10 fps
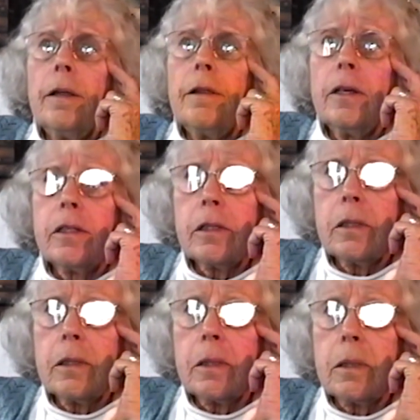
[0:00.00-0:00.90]
this
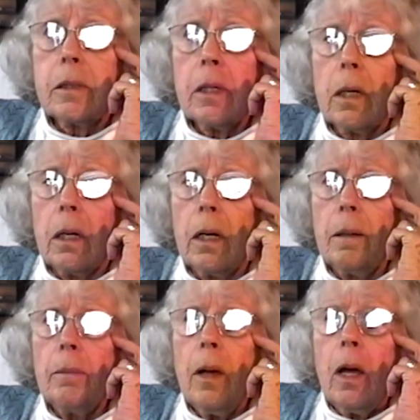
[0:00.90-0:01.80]
is the
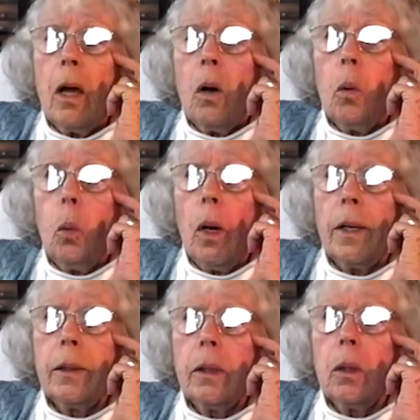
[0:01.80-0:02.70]
time
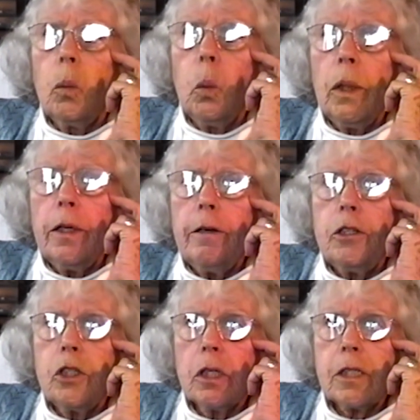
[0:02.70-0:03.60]
when we
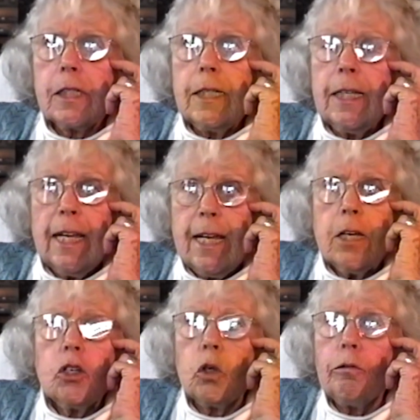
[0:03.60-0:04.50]
just
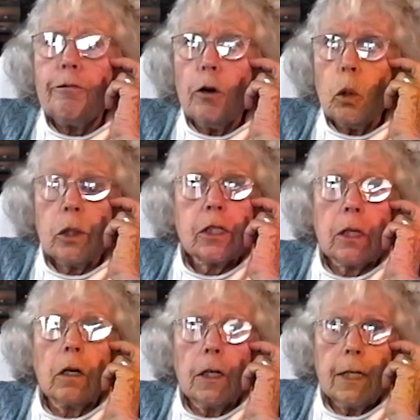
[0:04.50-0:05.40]
need to focus
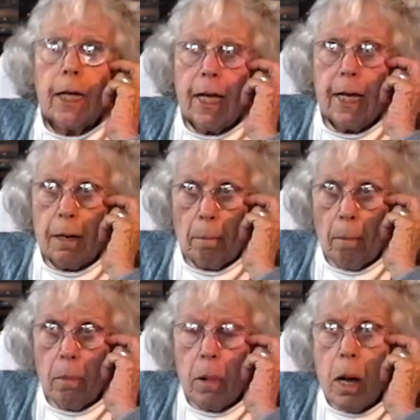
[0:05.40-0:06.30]
on
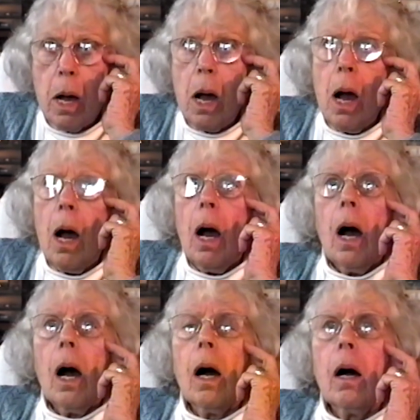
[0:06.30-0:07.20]
him.
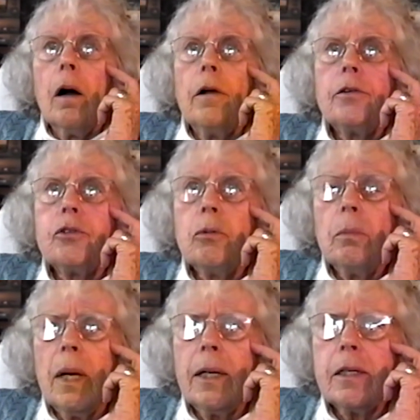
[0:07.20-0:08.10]
To
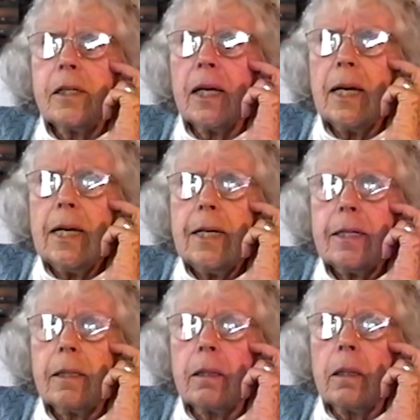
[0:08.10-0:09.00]
meditate